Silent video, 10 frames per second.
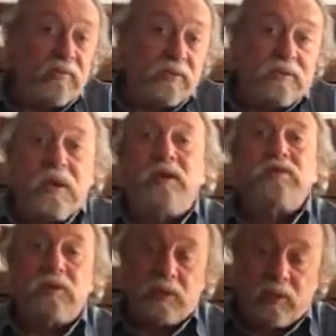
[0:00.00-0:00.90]
If you're in
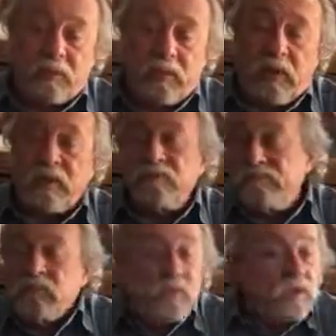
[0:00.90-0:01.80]
town, drop by.
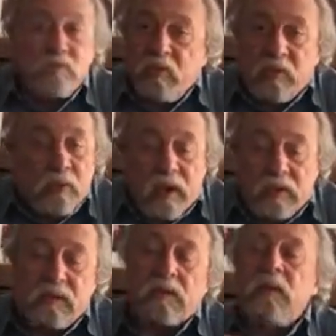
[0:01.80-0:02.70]
Just threw it
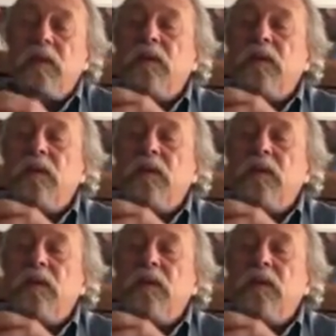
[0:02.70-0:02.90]
out there.